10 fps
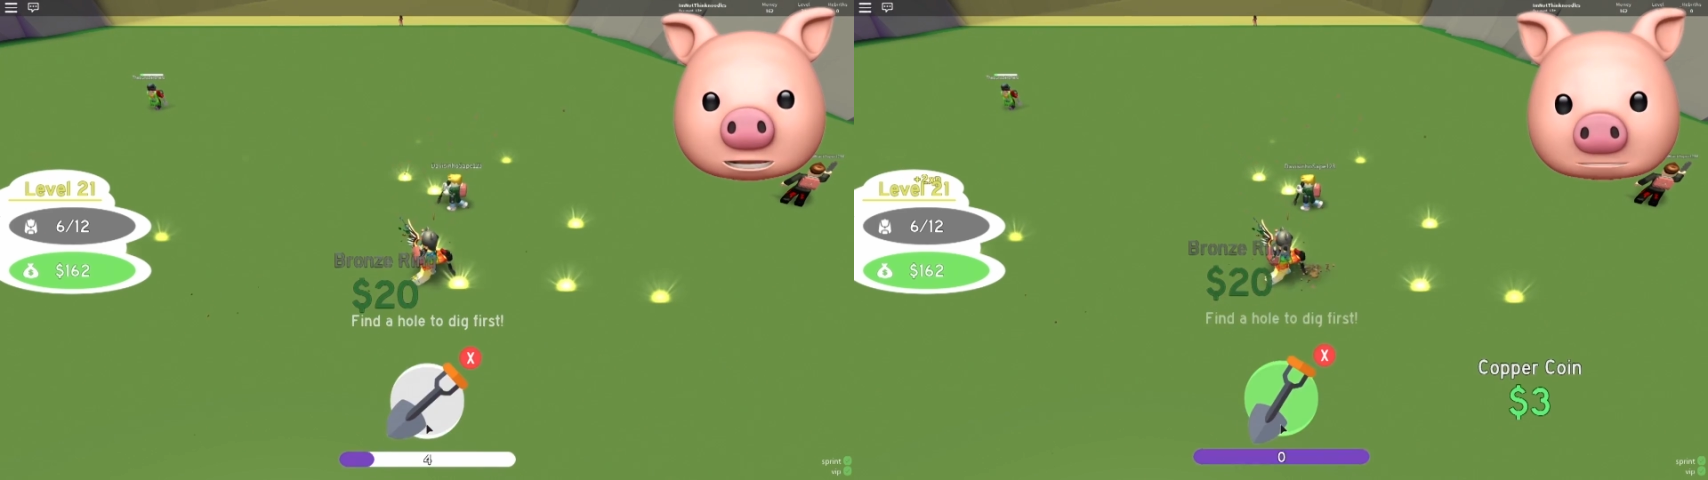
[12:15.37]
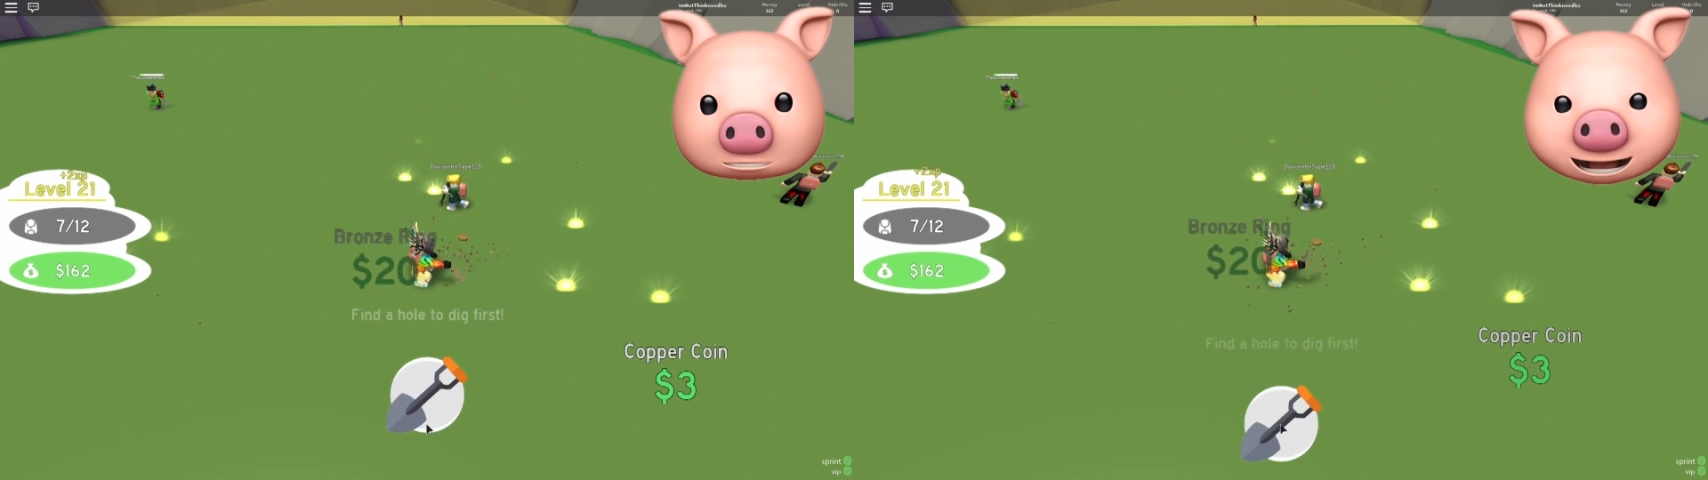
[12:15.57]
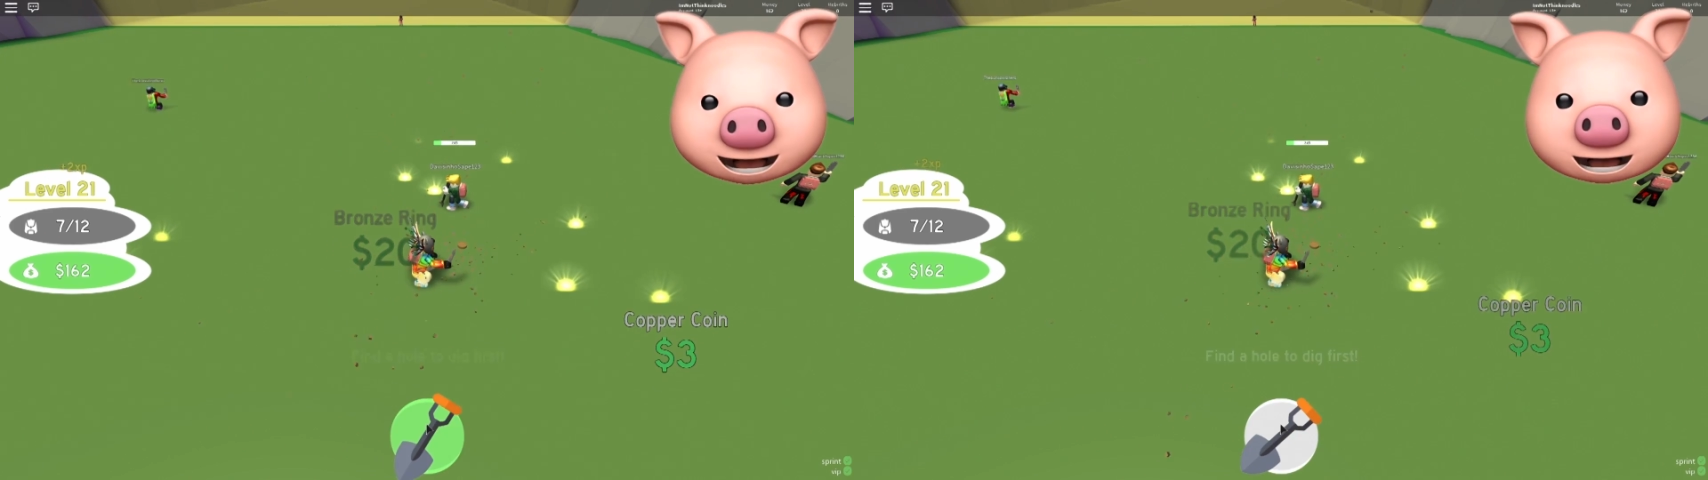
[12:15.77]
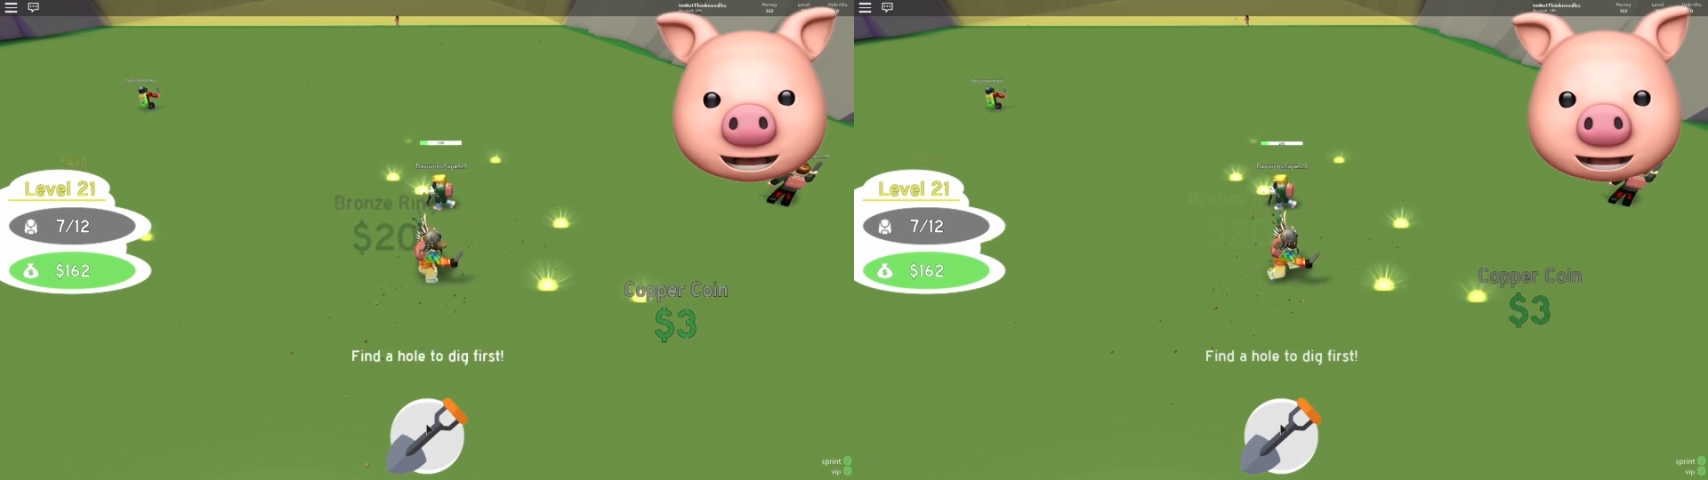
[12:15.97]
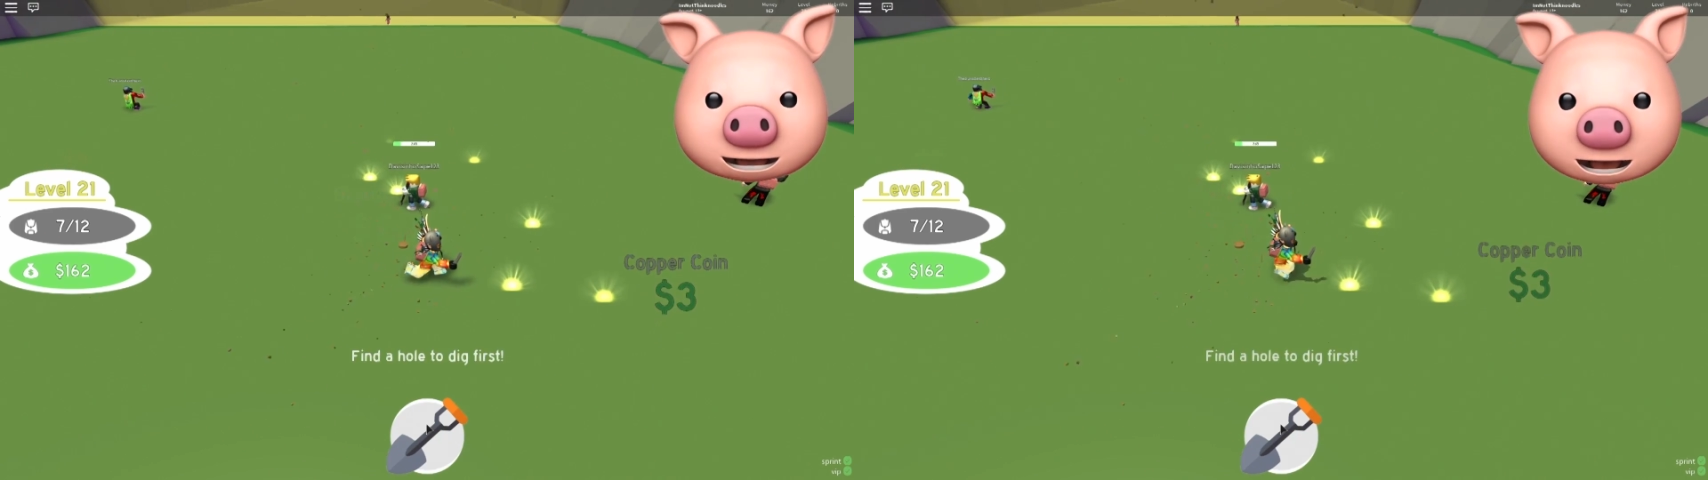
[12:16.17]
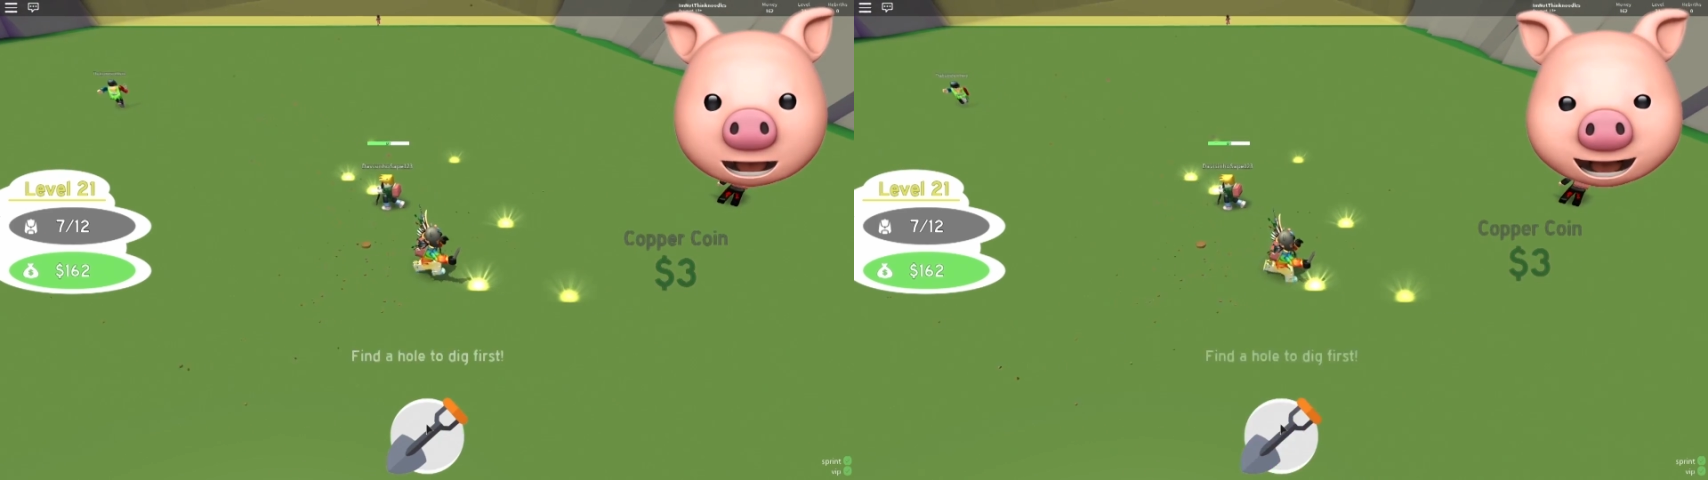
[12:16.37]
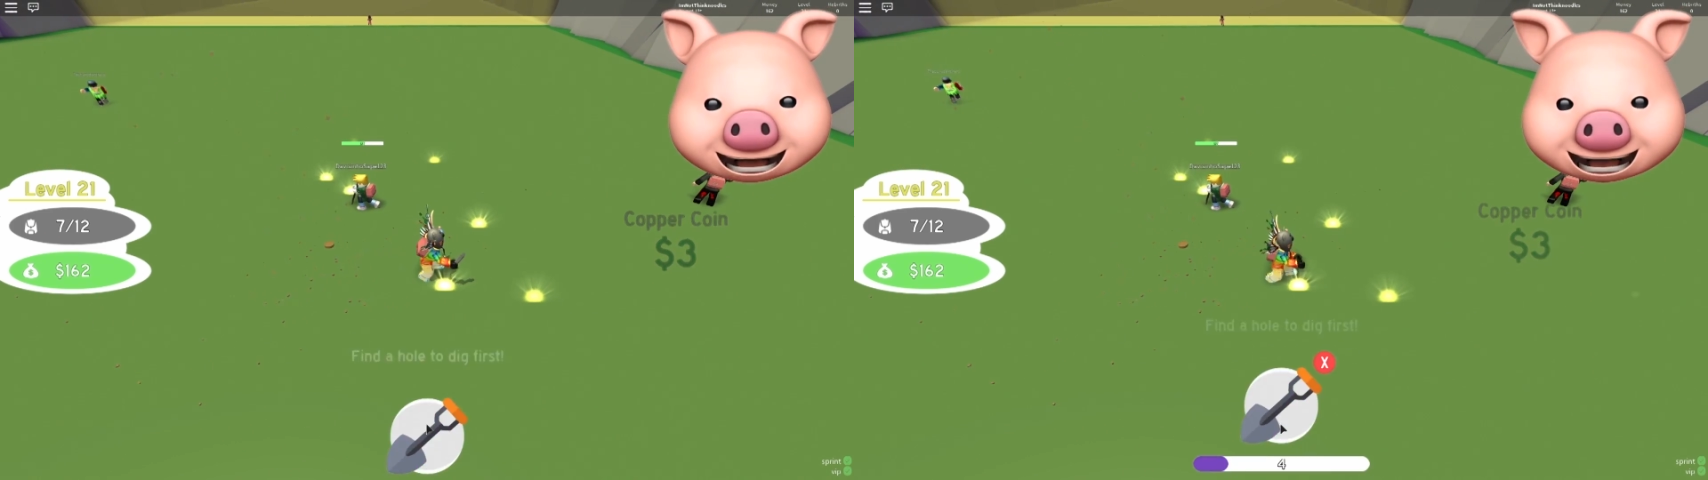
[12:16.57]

to upgrade uh,